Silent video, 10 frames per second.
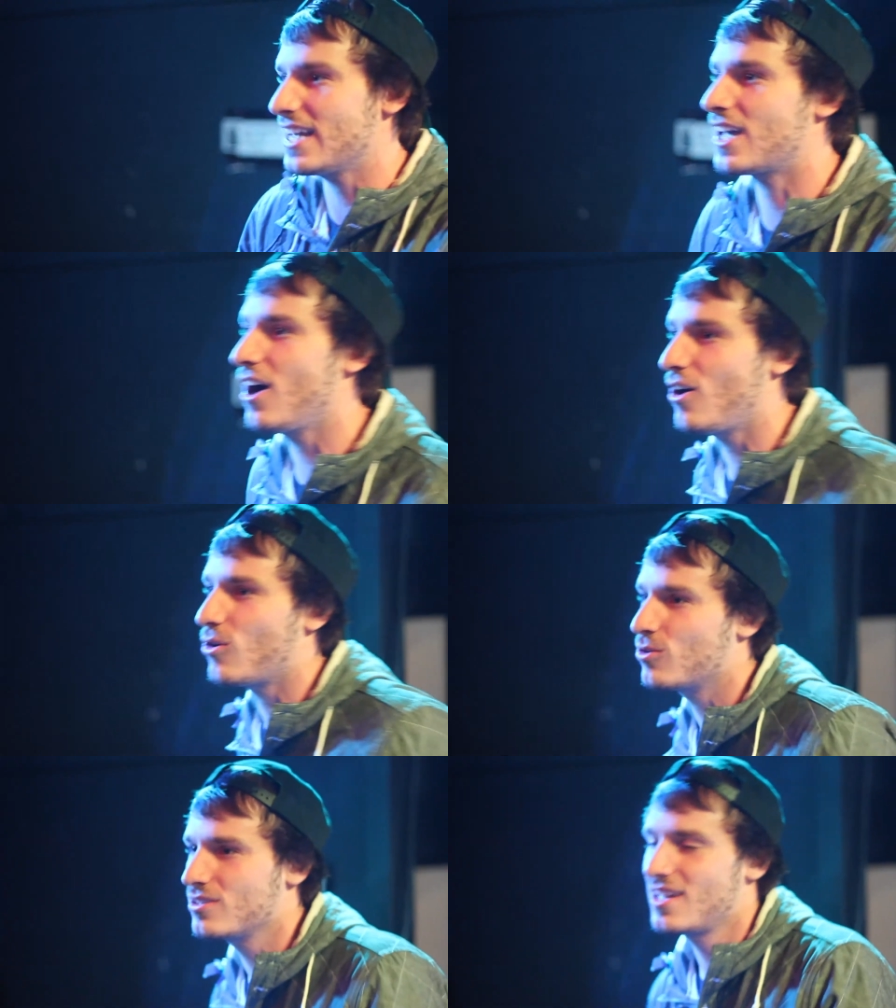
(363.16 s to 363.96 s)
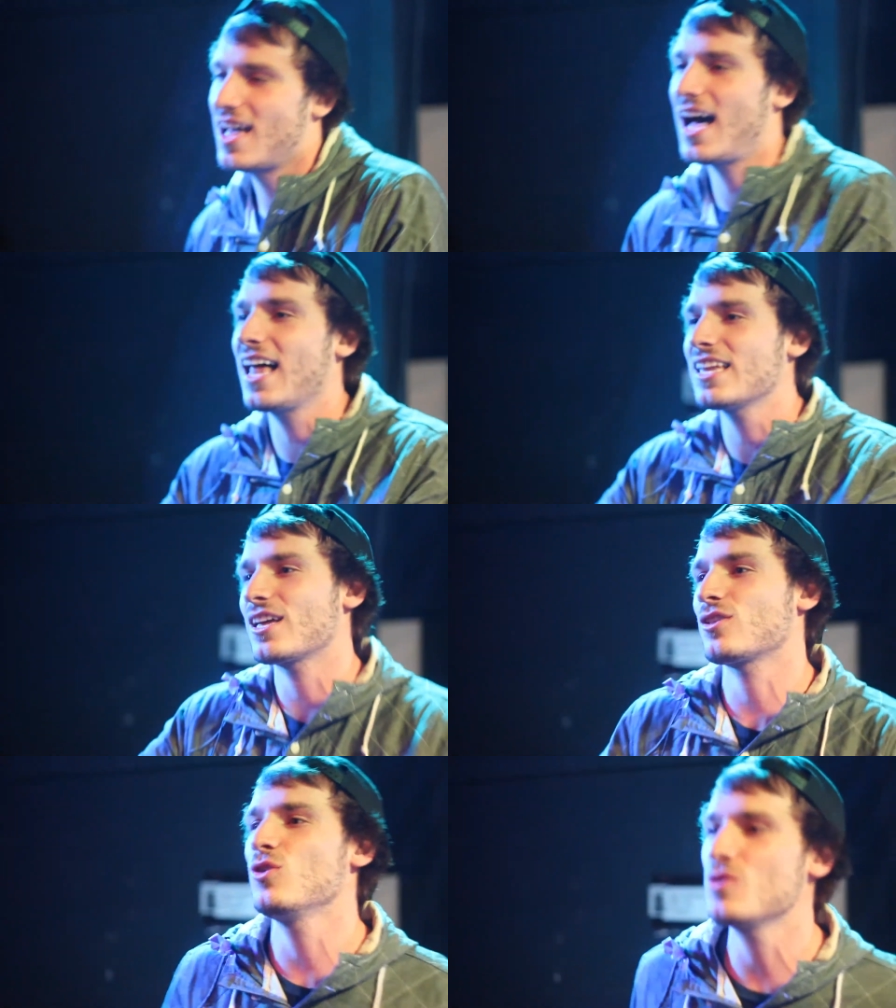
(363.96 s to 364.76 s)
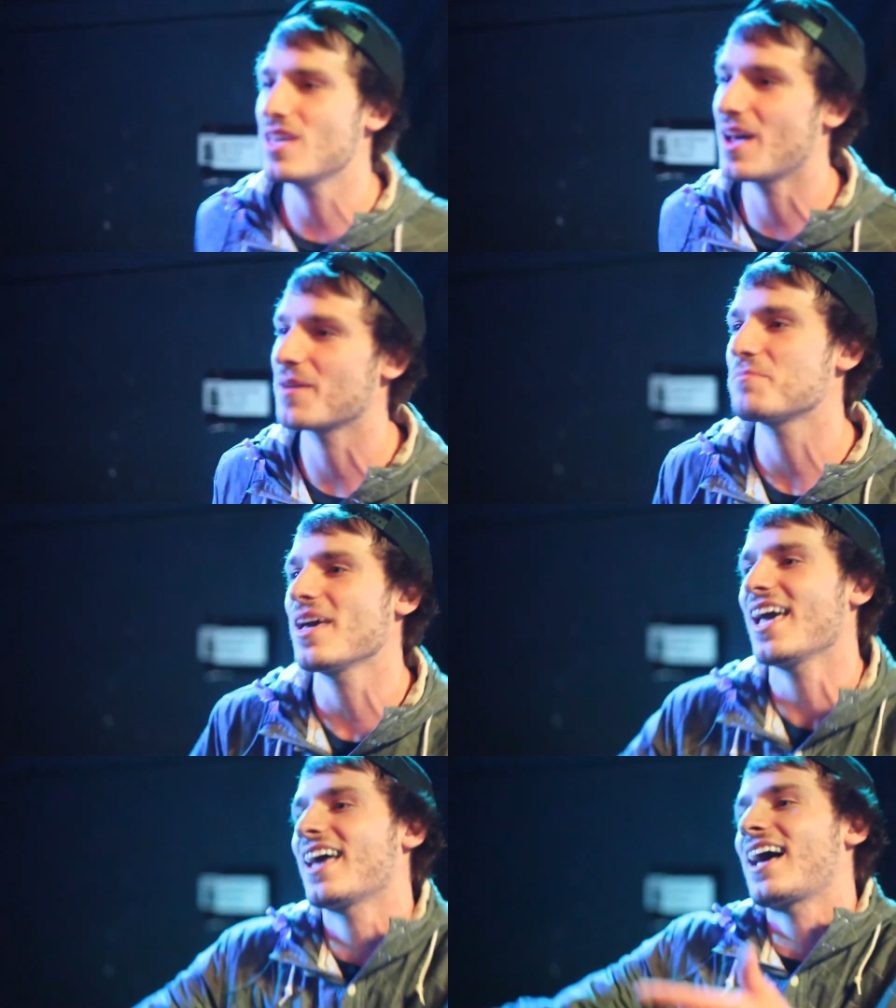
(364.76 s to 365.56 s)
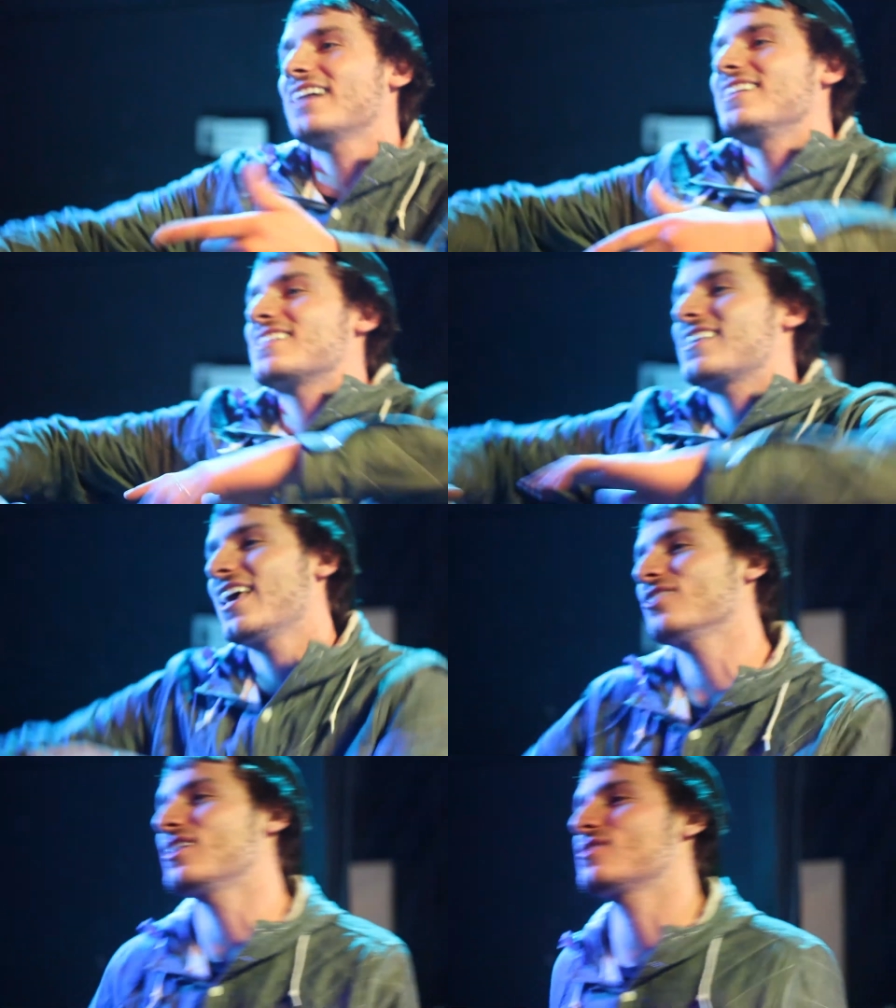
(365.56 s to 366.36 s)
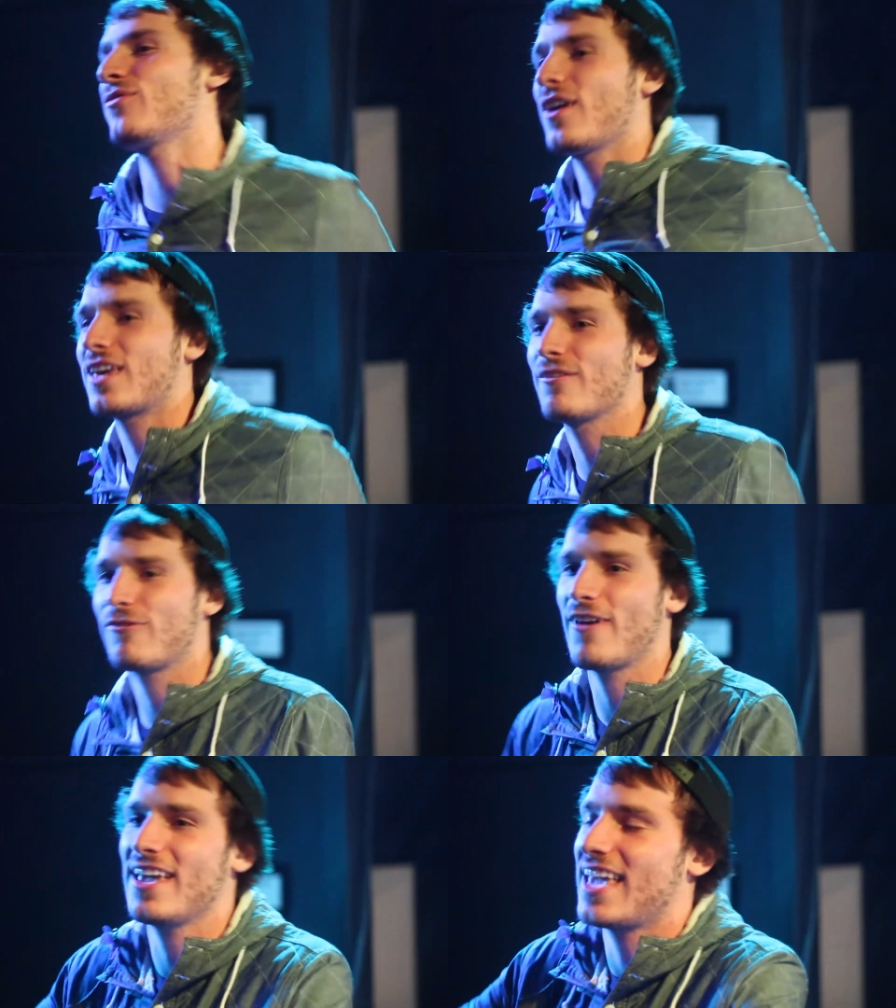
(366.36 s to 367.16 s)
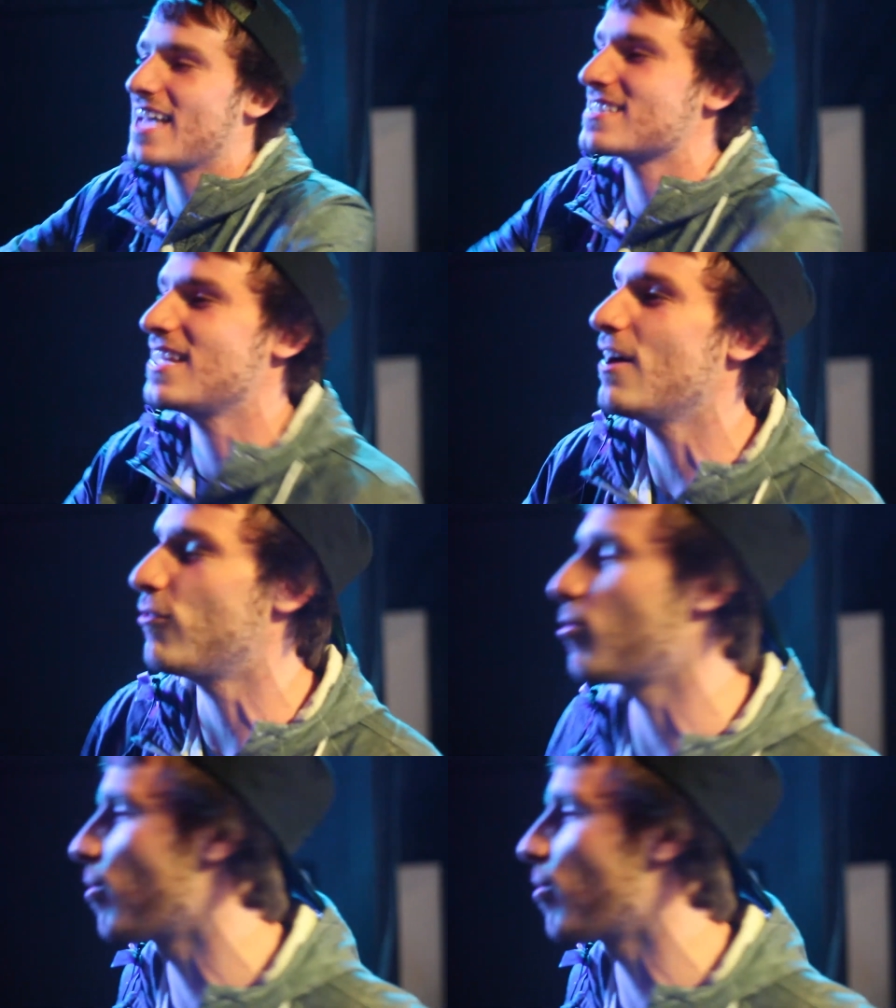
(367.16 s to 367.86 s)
it go. Hallelujah. Man, I just killed this fucking fake ass devil,